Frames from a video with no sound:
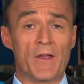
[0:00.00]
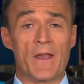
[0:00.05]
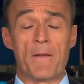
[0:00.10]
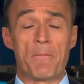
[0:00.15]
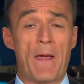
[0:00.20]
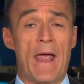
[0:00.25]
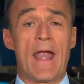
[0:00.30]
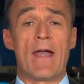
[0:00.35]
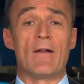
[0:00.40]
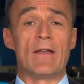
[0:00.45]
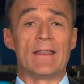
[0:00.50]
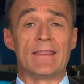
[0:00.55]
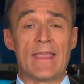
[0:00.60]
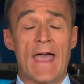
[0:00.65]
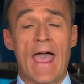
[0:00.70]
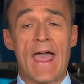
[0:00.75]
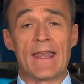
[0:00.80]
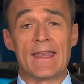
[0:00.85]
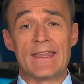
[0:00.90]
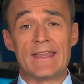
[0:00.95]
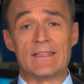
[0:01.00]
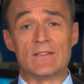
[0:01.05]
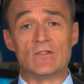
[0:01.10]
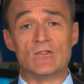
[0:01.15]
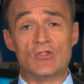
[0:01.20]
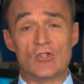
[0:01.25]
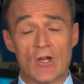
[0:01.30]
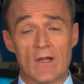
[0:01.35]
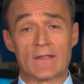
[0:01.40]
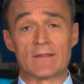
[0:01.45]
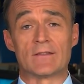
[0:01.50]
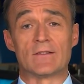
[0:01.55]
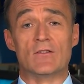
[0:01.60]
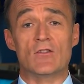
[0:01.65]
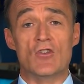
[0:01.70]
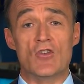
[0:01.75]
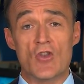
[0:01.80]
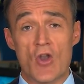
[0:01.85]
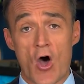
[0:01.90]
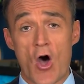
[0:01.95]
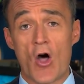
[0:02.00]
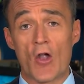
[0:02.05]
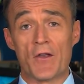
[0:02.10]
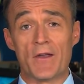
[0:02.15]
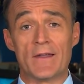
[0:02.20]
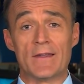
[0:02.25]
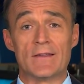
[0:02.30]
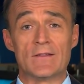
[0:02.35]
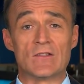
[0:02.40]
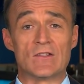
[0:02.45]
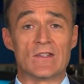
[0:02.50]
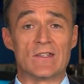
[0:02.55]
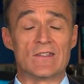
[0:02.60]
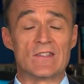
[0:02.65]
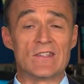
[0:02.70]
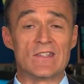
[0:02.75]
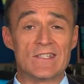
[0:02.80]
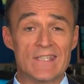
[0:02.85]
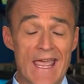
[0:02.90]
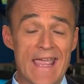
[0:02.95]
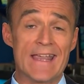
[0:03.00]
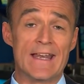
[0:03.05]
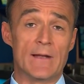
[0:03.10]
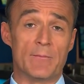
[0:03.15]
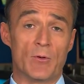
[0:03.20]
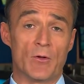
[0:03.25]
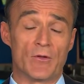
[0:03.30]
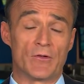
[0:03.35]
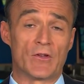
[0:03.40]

and apparently that is just not sustainable.